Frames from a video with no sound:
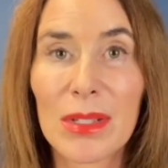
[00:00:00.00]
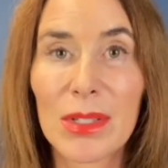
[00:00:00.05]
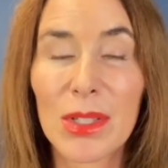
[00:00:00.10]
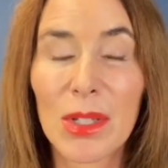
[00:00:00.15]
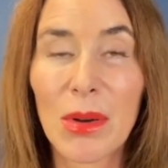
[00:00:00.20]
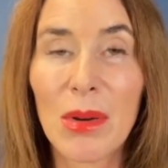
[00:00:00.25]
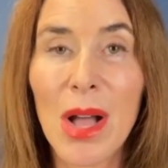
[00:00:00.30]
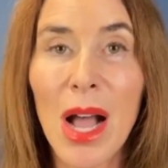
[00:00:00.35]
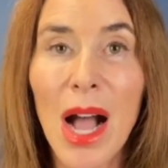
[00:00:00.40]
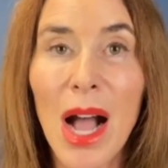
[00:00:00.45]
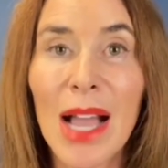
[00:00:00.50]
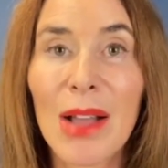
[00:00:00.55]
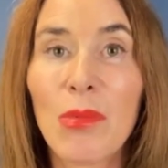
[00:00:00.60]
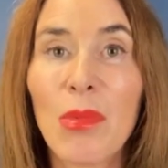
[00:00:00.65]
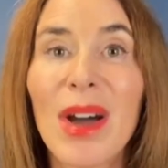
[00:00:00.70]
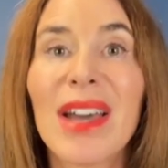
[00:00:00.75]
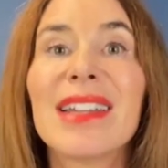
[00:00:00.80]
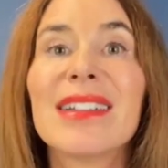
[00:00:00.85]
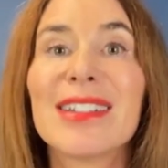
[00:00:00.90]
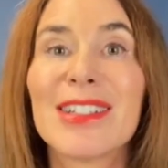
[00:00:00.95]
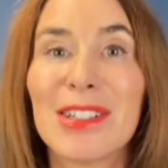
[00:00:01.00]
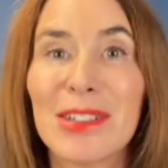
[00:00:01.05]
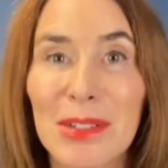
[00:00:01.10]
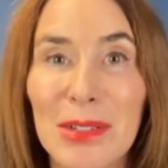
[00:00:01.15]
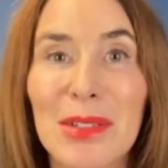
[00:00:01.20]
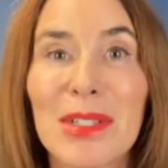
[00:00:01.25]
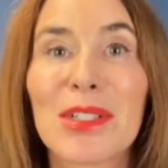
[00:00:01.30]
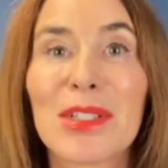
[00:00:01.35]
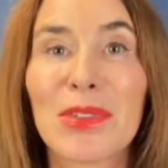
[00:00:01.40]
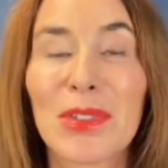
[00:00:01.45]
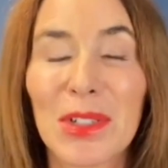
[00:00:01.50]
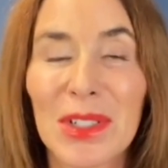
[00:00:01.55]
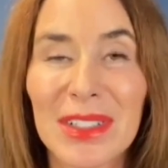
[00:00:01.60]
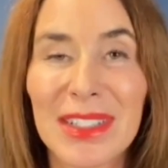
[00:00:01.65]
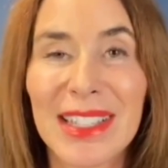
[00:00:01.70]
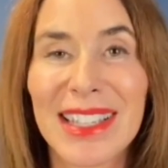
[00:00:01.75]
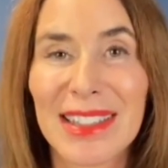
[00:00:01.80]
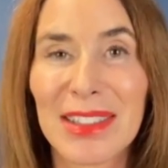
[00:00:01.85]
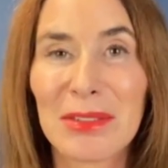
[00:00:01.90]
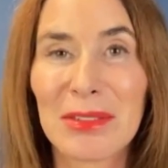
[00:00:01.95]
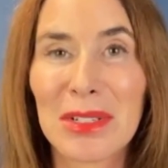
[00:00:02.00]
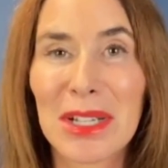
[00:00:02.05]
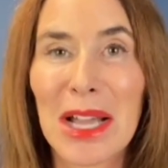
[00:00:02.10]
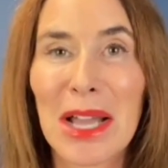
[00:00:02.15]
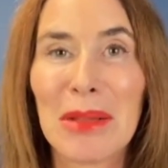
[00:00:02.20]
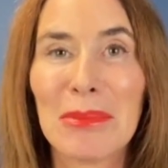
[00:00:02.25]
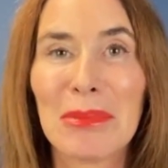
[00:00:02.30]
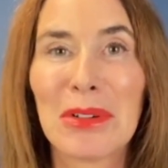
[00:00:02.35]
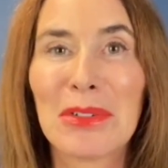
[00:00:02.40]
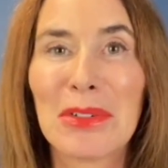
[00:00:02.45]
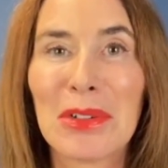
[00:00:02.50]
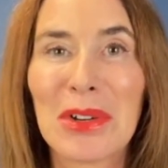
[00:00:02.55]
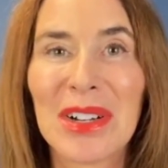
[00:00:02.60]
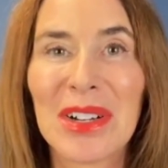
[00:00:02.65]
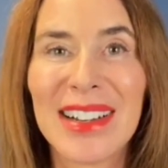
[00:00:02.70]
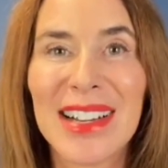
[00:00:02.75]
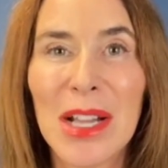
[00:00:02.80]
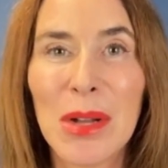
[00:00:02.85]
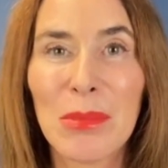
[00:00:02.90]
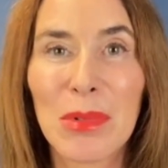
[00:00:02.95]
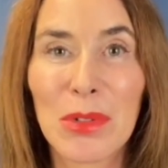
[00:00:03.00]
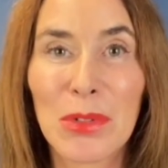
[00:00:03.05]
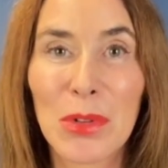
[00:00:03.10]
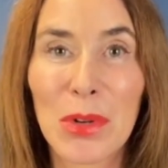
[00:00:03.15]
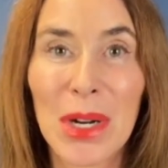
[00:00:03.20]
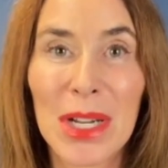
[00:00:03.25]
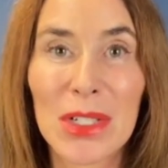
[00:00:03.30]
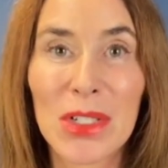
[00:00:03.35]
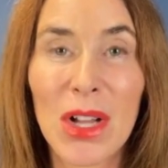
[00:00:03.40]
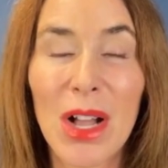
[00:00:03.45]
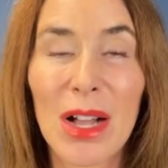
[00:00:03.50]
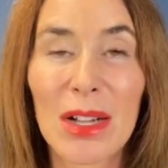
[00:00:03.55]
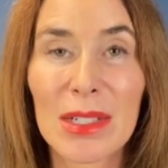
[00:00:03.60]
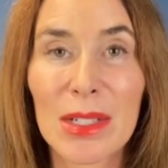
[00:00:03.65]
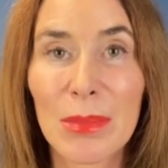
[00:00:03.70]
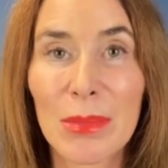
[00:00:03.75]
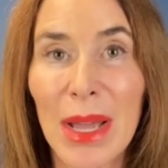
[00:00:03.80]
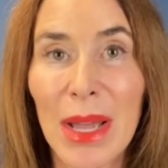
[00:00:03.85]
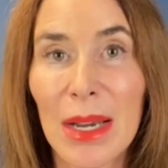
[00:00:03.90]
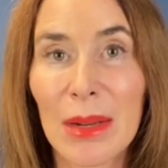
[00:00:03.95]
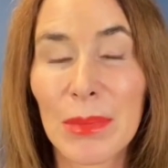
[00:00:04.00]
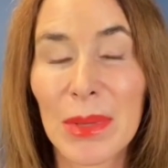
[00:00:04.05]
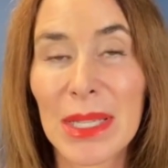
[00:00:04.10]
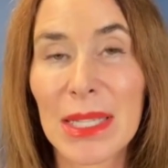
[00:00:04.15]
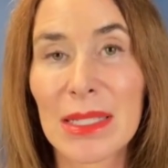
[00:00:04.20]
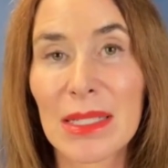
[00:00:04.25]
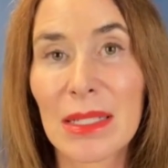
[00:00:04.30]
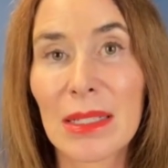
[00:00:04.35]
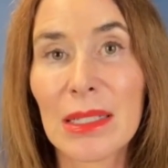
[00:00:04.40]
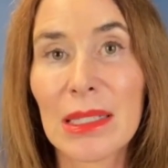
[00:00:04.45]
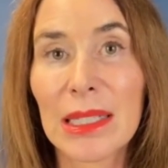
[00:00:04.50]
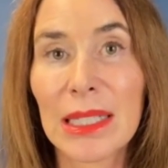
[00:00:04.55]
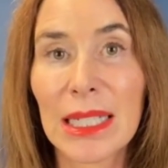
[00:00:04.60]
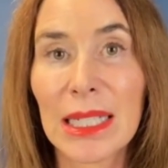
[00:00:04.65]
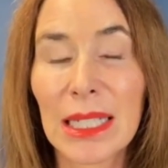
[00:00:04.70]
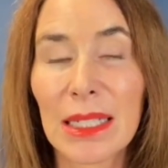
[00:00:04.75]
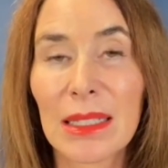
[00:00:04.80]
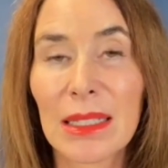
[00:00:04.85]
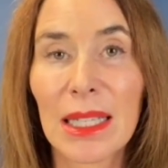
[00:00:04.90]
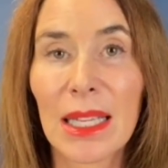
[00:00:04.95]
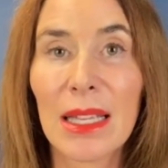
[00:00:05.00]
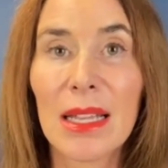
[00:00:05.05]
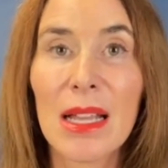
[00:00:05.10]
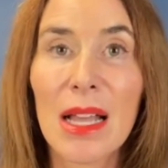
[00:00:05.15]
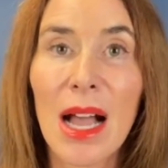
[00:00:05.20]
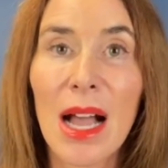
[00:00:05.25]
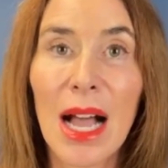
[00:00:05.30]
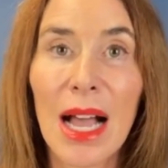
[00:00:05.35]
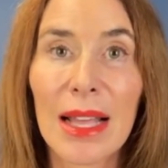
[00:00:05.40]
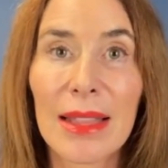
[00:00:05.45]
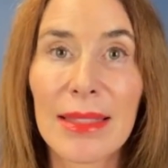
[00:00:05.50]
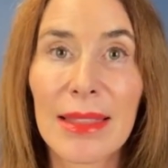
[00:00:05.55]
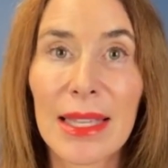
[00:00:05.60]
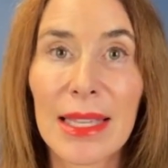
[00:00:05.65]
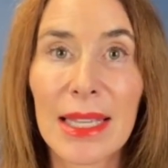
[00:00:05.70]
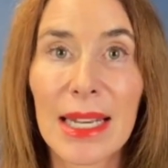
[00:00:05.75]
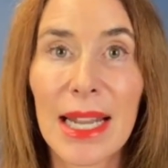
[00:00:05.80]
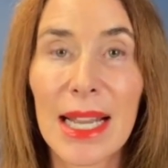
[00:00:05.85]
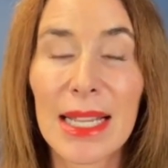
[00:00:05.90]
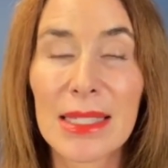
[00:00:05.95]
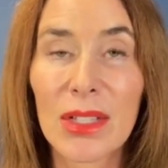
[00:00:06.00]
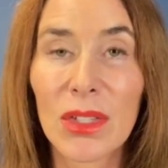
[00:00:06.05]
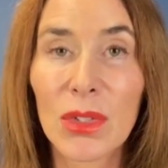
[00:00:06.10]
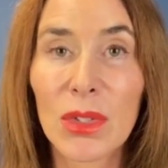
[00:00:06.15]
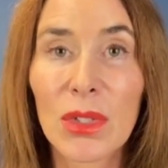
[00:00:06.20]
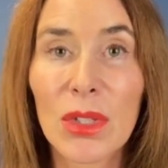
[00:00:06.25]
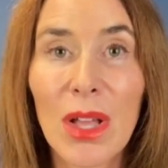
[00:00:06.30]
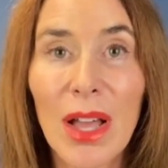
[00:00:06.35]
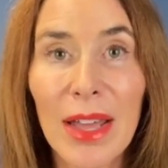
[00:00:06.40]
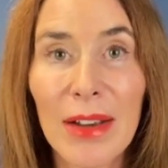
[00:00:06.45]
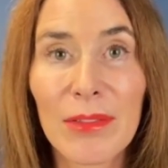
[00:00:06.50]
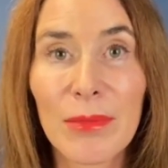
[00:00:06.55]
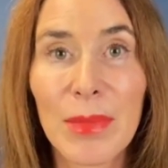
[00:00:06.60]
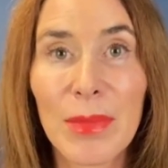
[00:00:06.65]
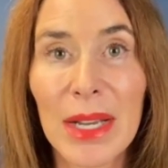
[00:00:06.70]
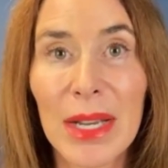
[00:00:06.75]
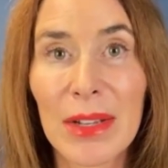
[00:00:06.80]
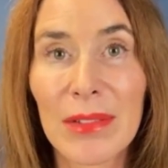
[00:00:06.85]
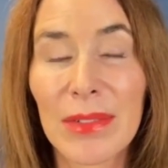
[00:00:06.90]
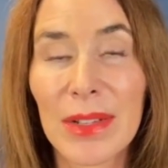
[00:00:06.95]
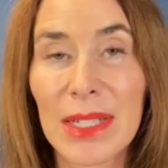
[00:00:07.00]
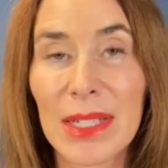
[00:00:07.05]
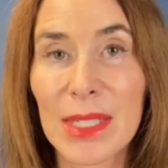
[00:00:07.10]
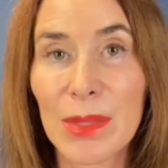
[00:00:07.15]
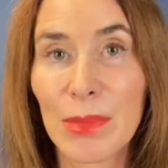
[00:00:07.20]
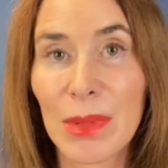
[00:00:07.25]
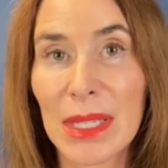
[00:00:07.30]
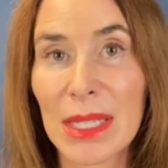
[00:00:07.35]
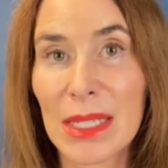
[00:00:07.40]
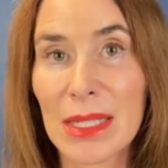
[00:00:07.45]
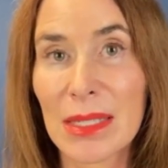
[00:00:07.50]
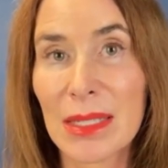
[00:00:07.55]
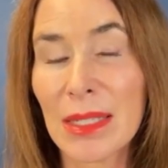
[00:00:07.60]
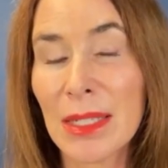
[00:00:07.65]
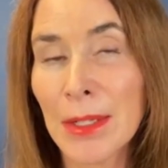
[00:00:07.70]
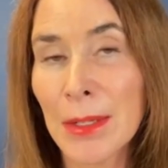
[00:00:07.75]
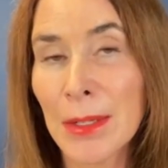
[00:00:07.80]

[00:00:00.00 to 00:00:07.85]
So I wanted to do this for a length of time before, before I talked about it because clinically I think it has a lot of benefits because